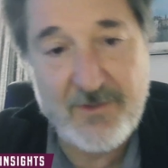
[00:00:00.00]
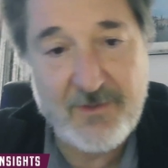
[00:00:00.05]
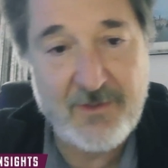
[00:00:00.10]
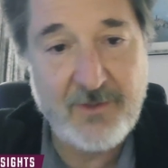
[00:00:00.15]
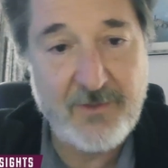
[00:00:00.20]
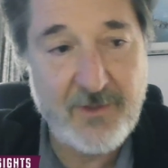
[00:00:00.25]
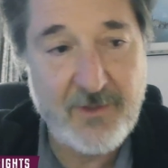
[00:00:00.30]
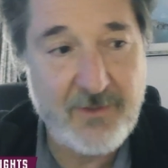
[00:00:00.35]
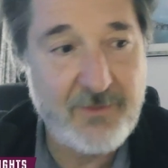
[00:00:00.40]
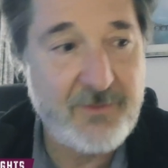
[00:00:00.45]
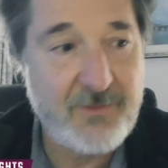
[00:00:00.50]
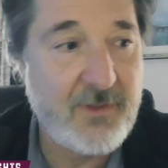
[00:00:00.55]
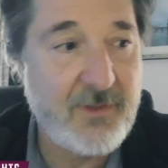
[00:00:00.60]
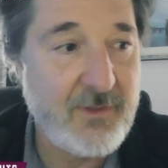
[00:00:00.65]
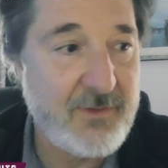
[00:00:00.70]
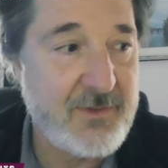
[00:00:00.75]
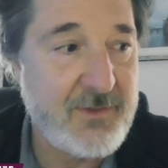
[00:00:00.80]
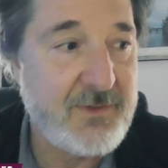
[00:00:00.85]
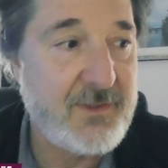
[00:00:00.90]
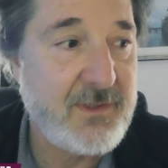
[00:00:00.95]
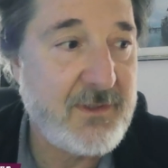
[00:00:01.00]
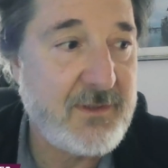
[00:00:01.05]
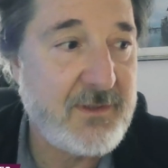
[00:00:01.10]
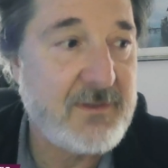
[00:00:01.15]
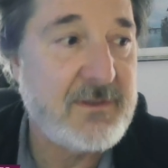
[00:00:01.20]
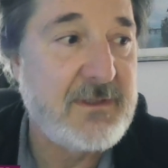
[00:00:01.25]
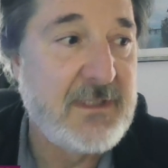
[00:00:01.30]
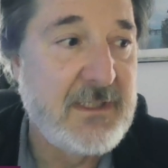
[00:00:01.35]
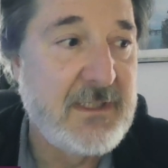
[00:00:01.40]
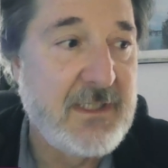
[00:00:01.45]
So there's
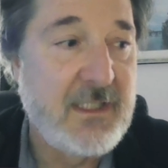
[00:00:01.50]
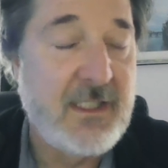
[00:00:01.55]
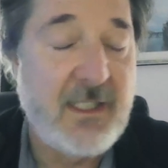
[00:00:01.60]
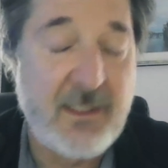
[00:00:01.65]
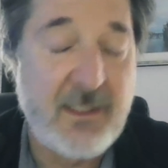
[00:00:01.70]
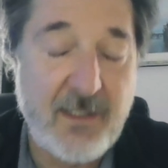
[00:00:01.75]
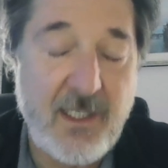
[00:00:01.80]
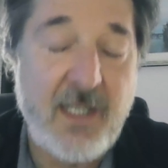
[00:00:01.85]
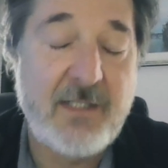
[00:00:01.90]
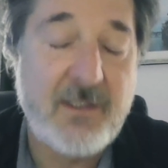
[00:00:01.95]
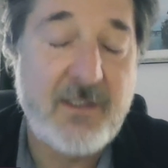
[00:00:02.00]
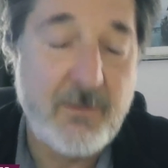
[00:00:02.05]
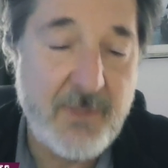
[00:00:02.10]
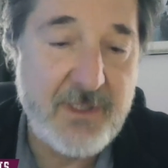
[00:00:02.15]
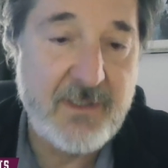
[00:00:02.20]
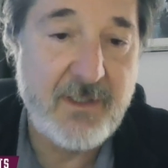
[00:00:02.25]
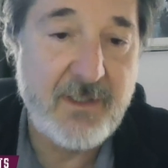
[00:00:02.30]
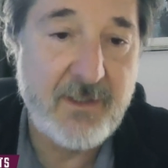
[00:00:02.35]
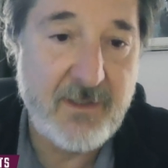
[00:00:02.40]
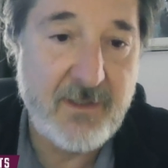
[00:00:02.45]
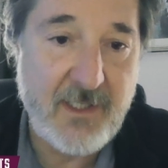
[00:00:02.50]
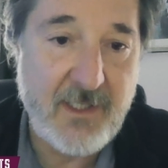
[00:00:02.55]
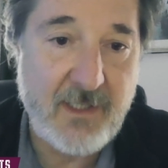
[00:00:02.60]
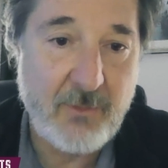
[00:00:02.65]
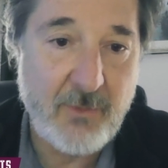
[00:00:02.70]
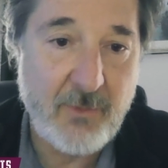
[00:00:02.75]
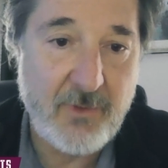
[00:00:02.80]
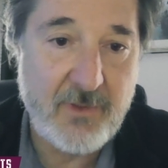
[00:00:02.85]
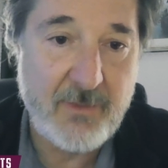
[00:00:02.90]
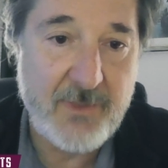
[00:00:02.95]
still a lot to be done, a lot
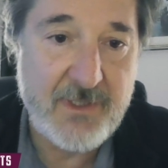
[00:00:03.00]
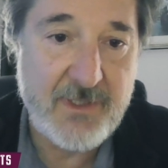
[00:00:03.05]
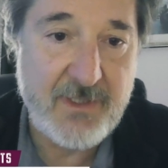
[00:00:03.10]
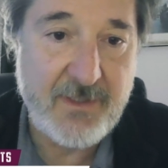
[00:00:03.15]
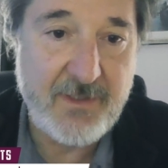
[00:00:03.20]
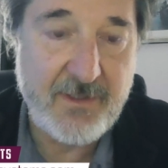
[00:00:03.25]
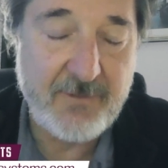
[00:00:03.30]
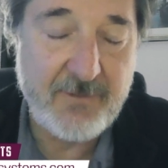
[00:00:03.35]
of work to be done there.